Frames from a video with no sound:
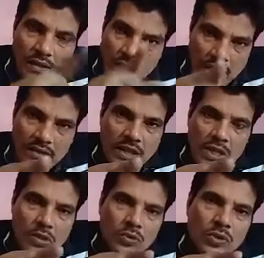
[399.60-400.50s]
As I
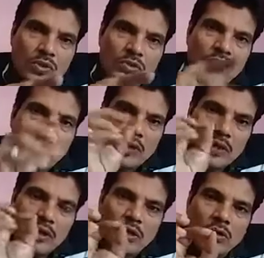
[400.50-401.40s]
told you,
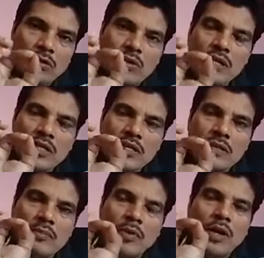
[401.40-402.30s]
here road
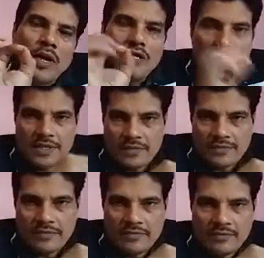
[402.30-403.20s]
symbolizes
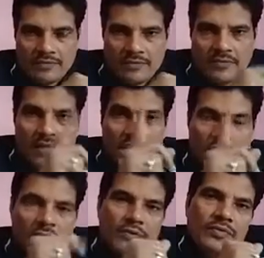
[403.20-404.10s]

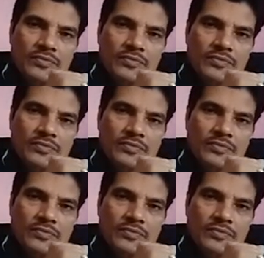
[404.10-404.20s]
life.